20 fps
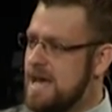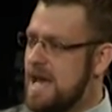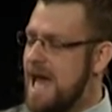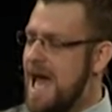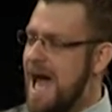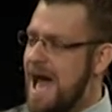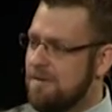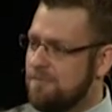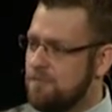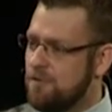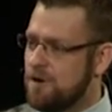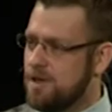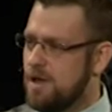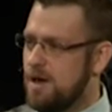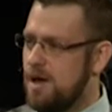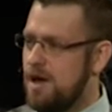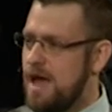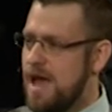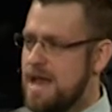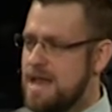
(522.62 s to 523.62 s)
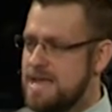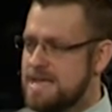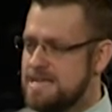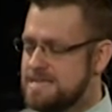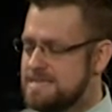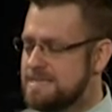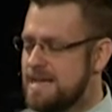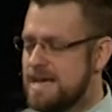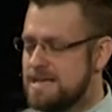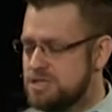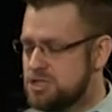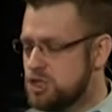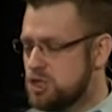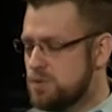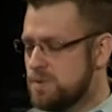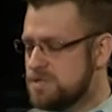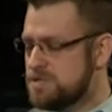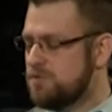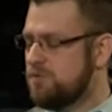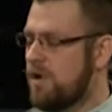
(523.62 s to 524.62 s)
Africa and he says
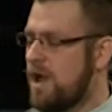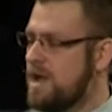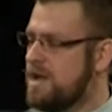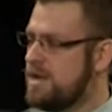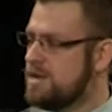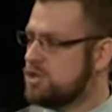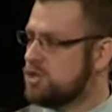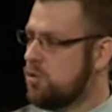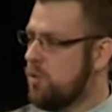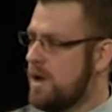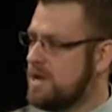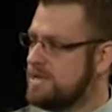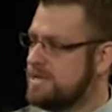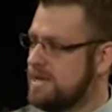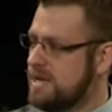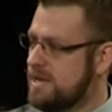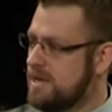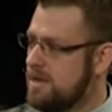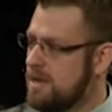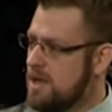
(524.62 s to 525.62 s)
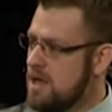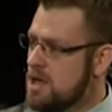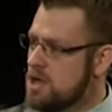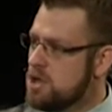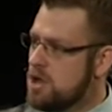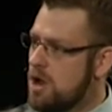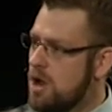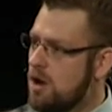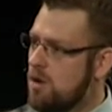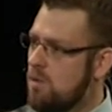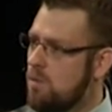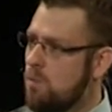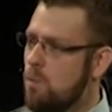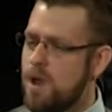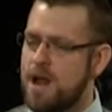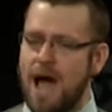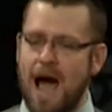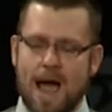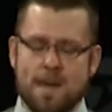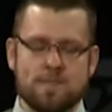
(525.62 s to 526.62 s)
to his friend at 20, you know,
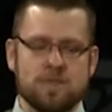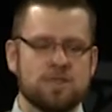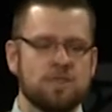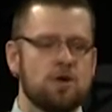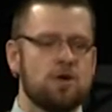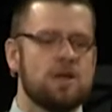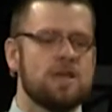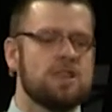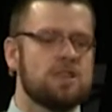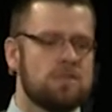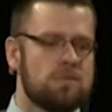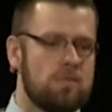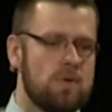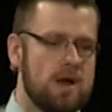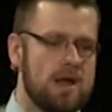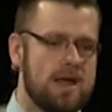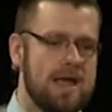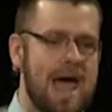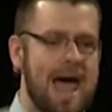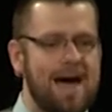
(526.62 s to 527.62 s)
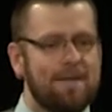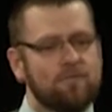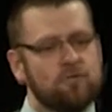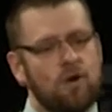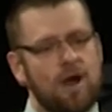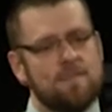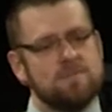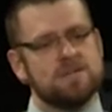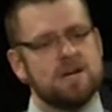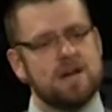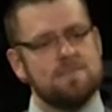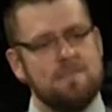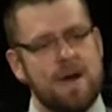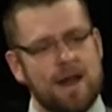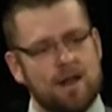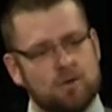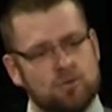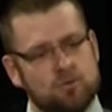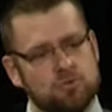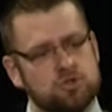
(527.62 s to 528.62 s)
when I'm 33, after I'm done
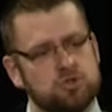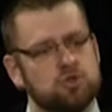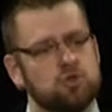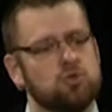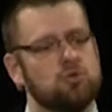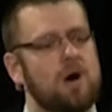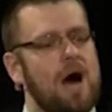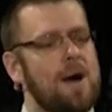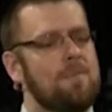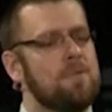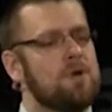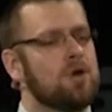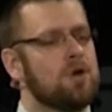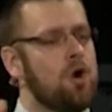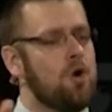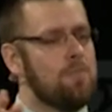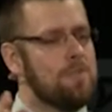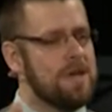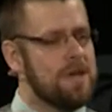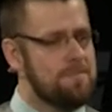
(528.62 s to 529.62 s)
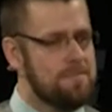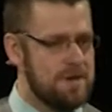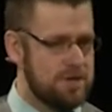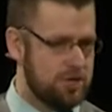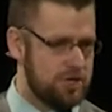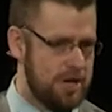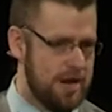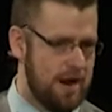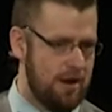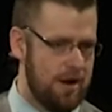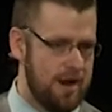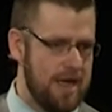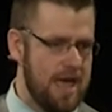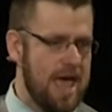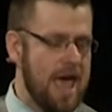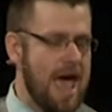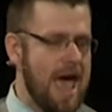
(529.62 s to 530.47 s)
medical school, I'm gonna go be a missionary.